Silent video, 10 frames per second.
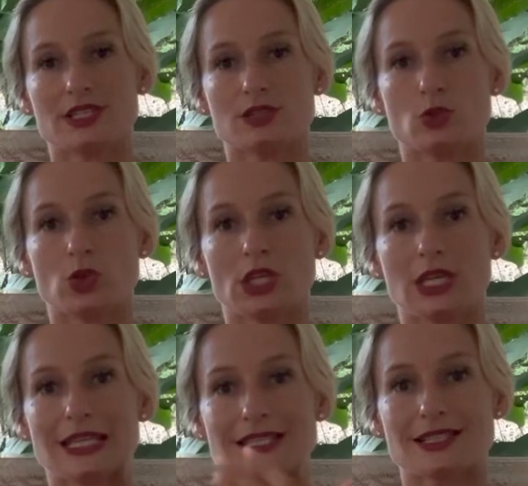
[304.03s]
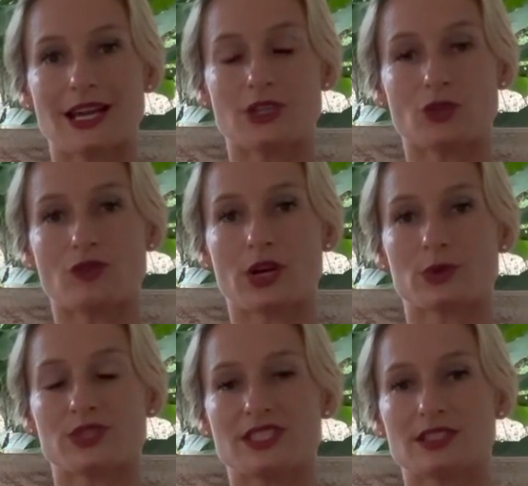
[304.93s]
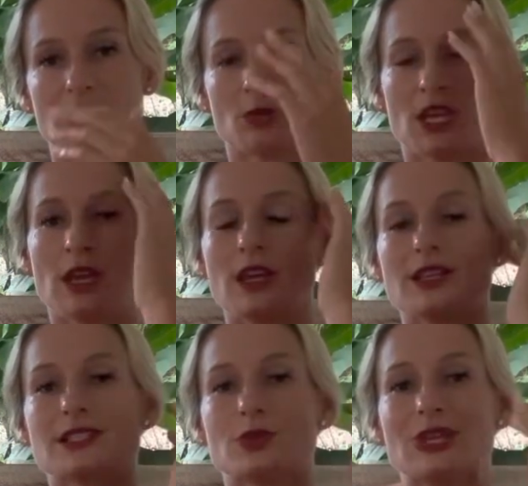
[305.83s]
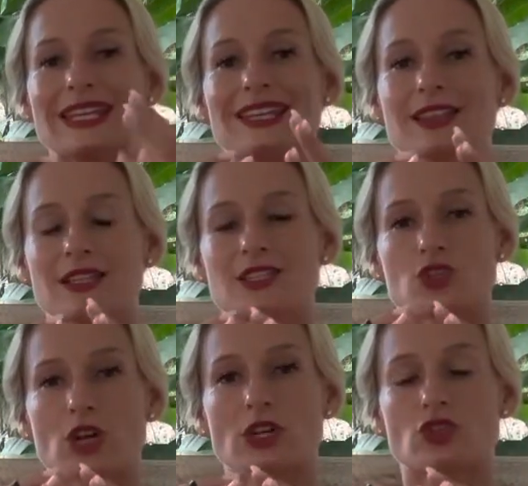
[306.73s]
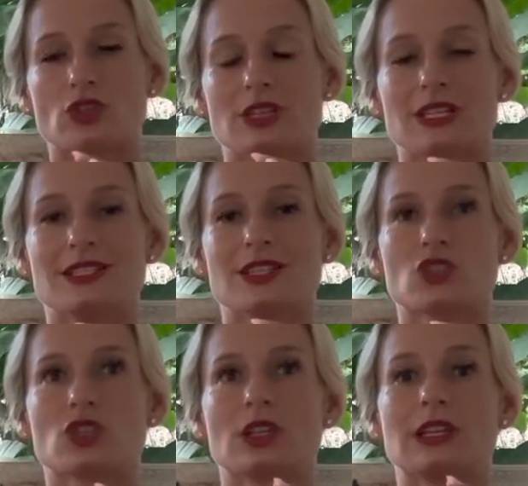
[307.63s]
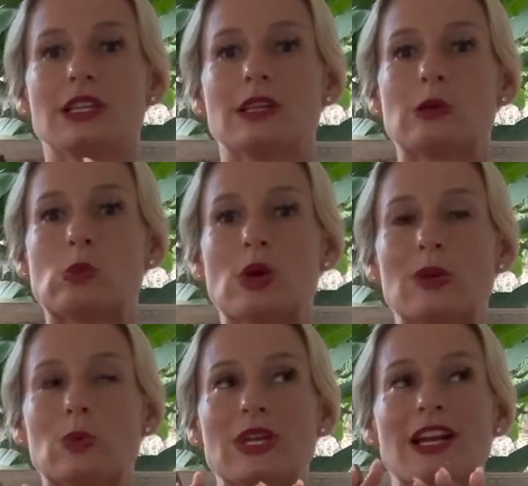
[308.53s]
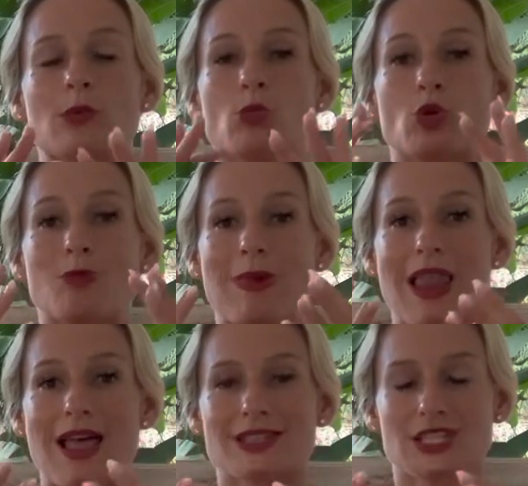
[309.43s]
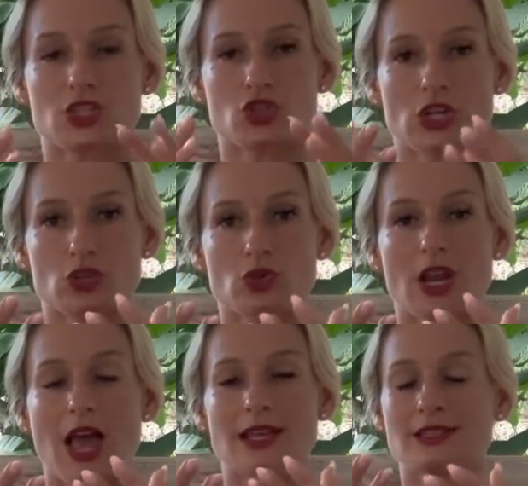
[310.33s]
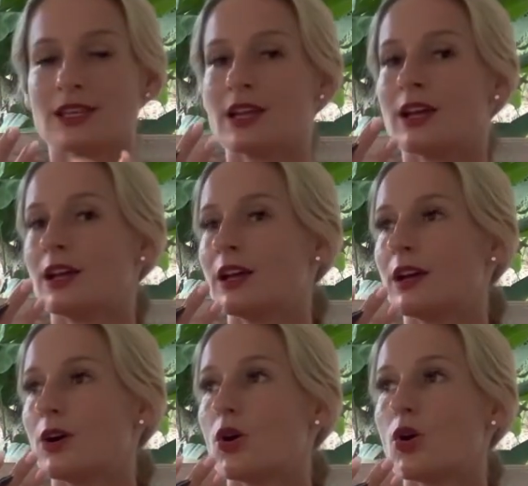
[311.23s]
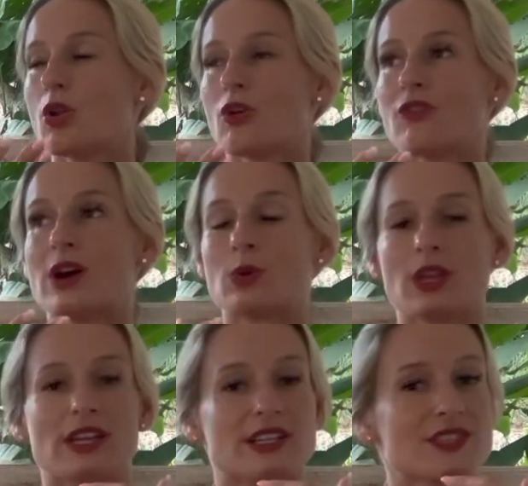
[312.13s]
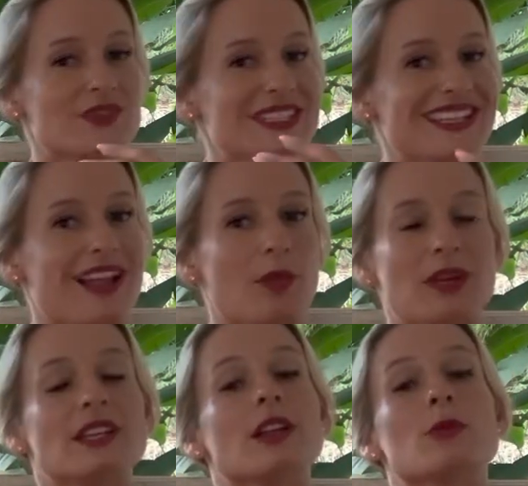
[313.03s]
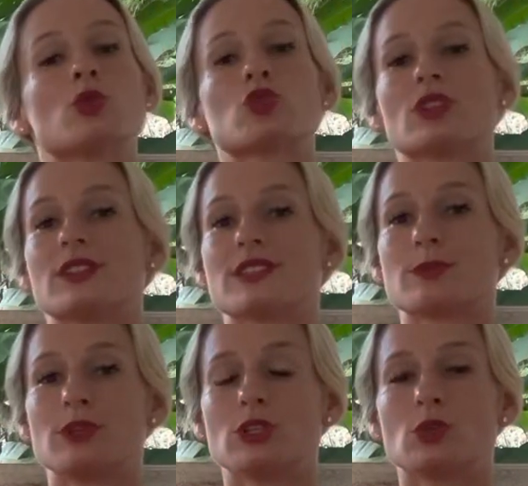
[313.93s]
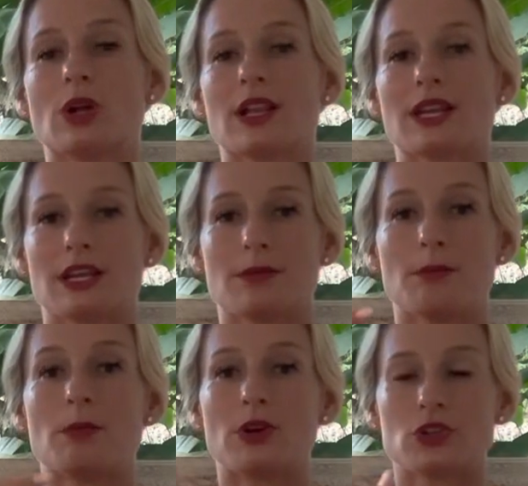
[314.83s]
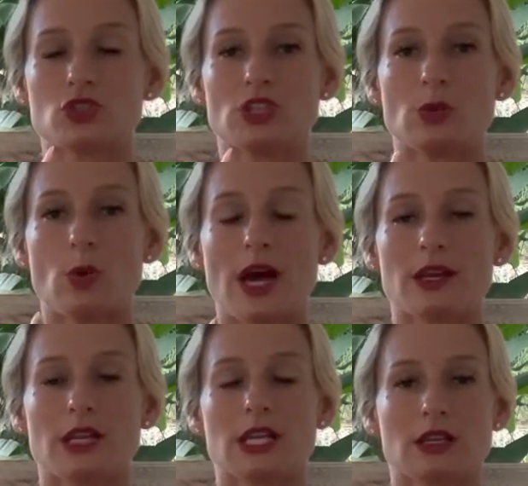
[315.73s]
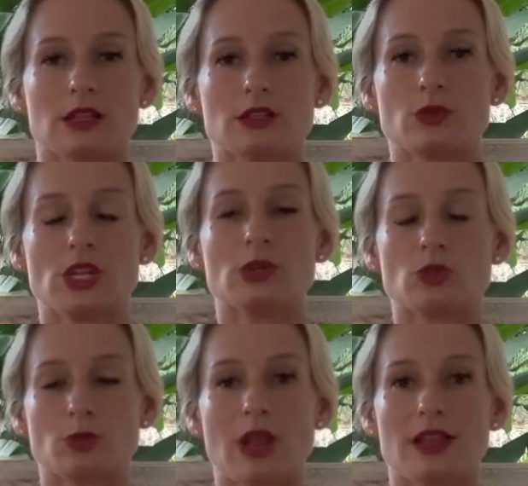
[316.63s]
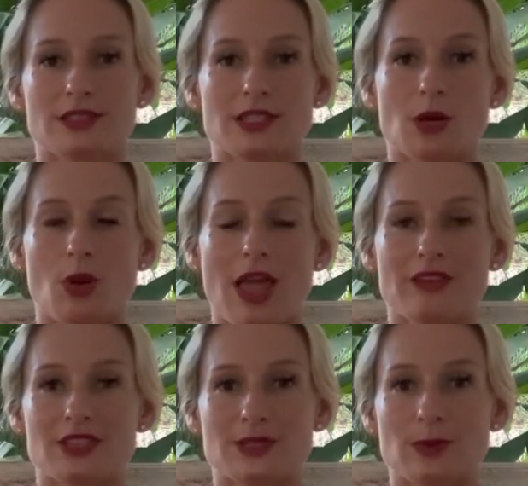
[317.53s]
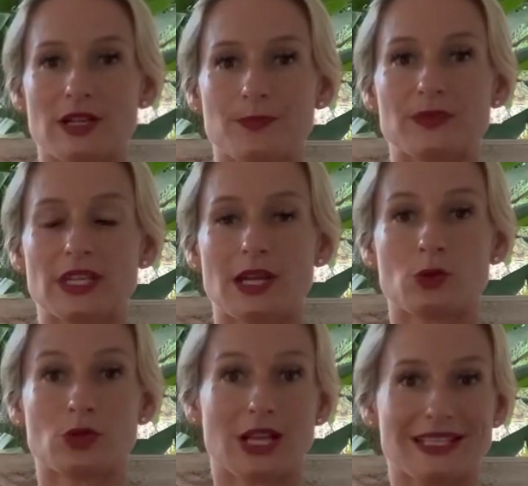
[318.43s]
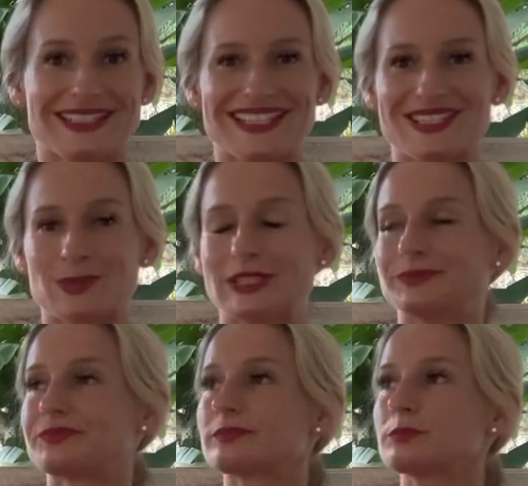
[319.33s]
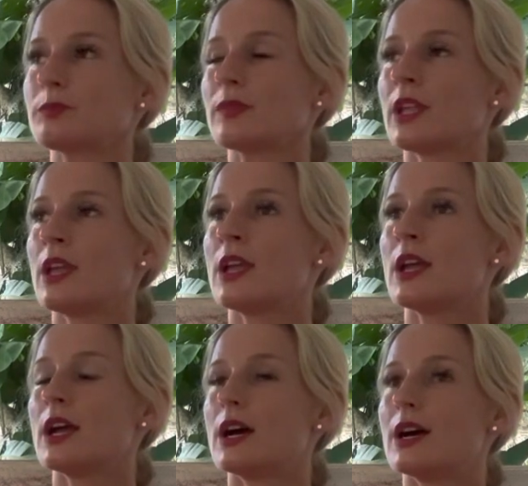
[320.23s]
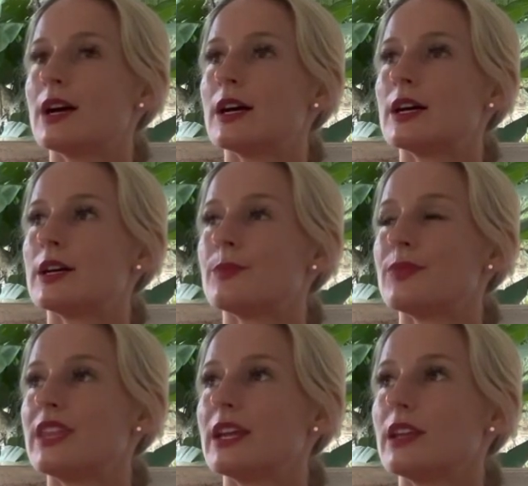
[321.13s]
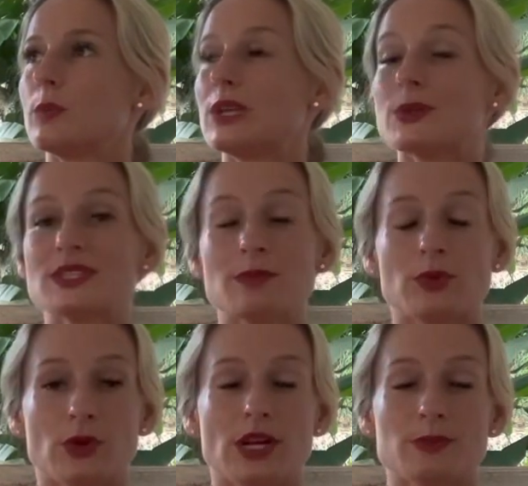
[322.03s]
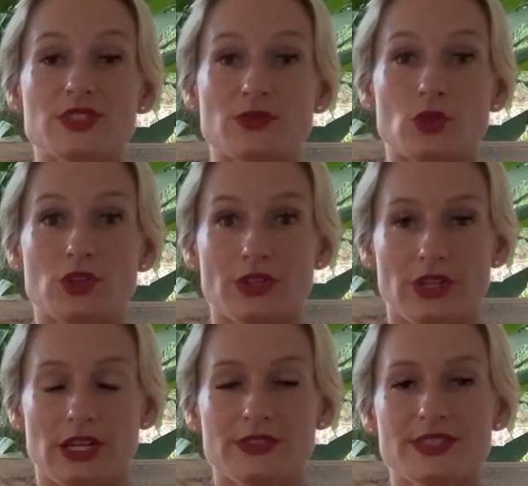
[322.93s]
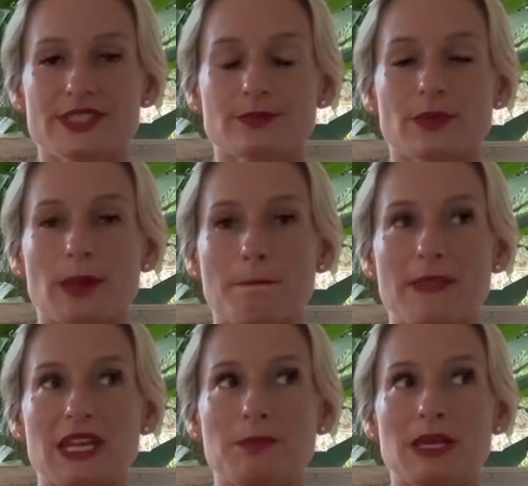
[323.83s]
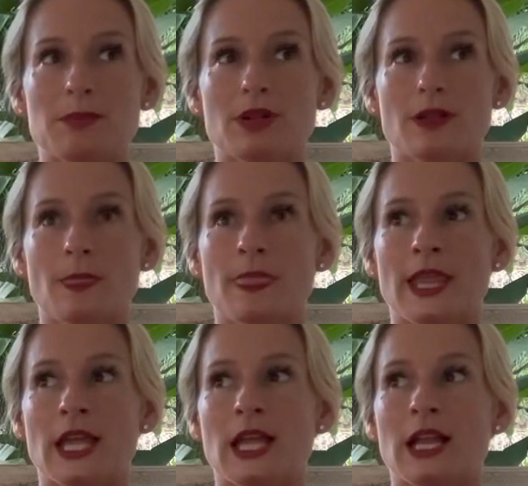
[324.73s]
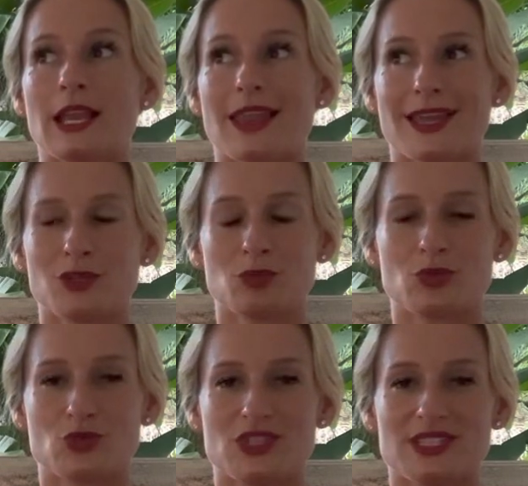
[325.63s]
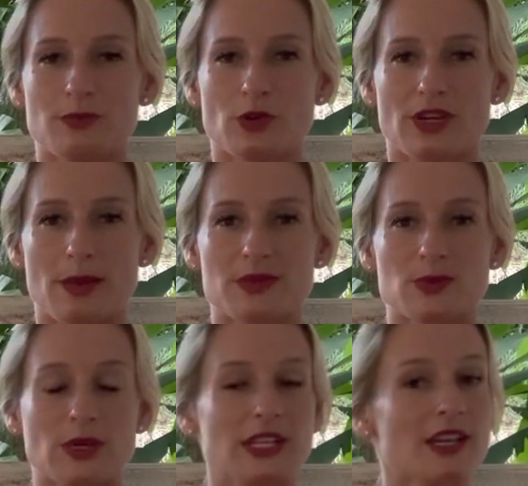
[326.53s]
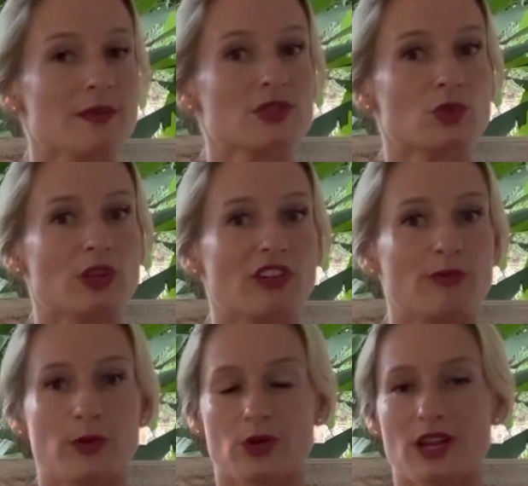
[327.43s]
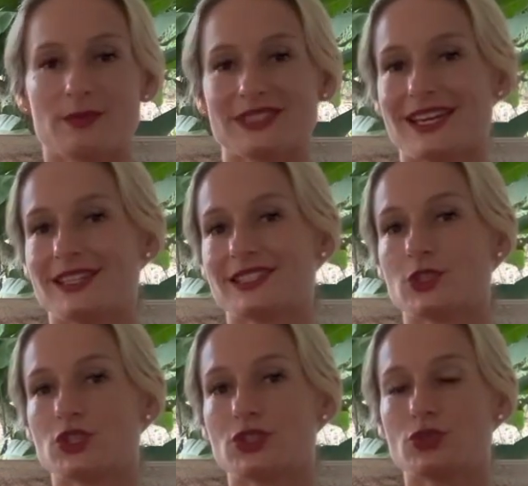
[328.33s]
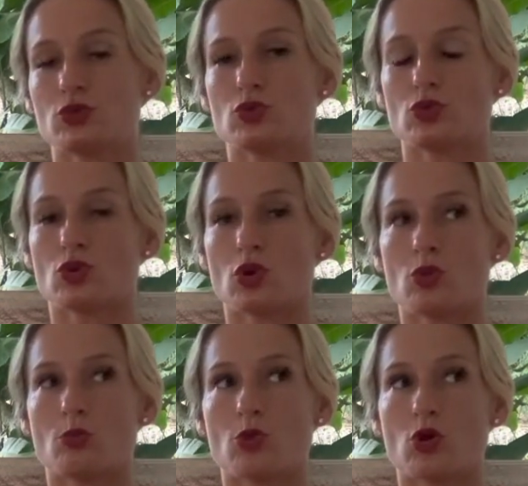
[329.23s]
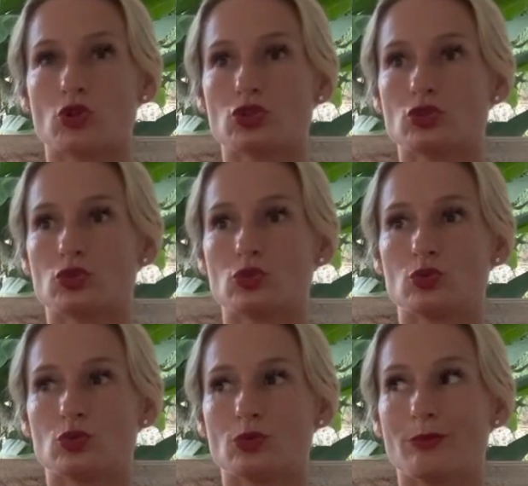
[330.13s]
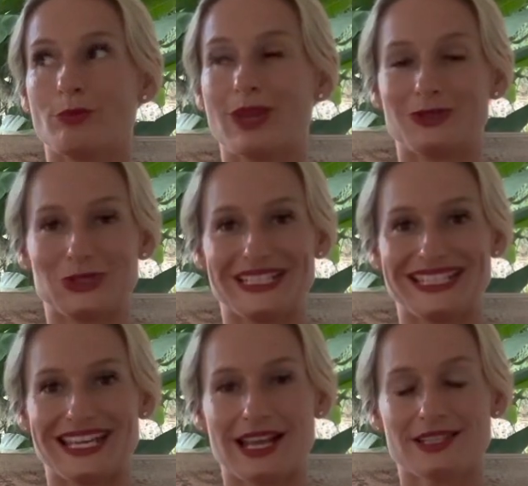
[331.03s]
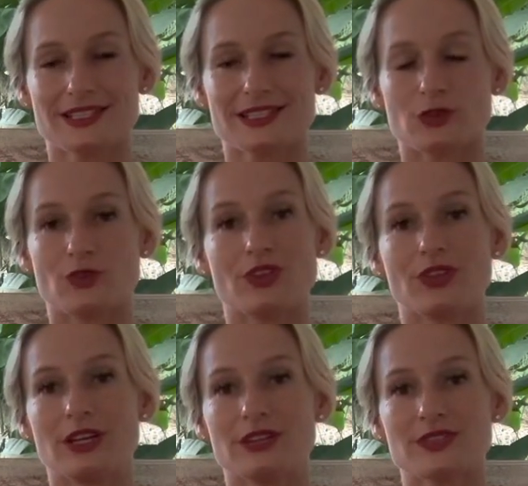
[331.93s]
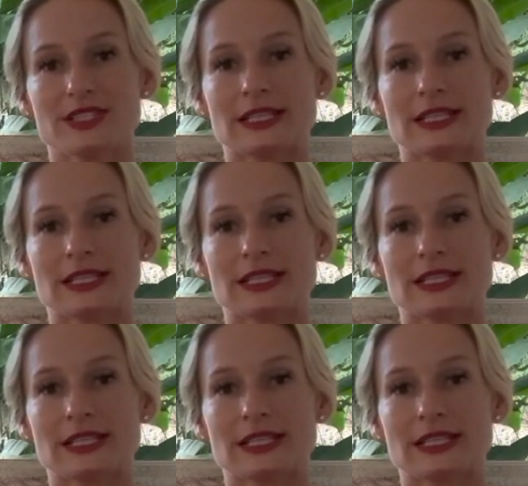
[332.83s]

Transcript: is doing inside of our system. It's creating that structure that is actually, when we are more balanced and structuralized, all of our layers, physical, mental, emotional, and spiritual, can merge in one and can create more balance in our life as well, in our reality as well. Then we have some programs for the nerves. Many people like to push these programs. When it comes to nerve programs, I suggest you to go more to meridians of the nerves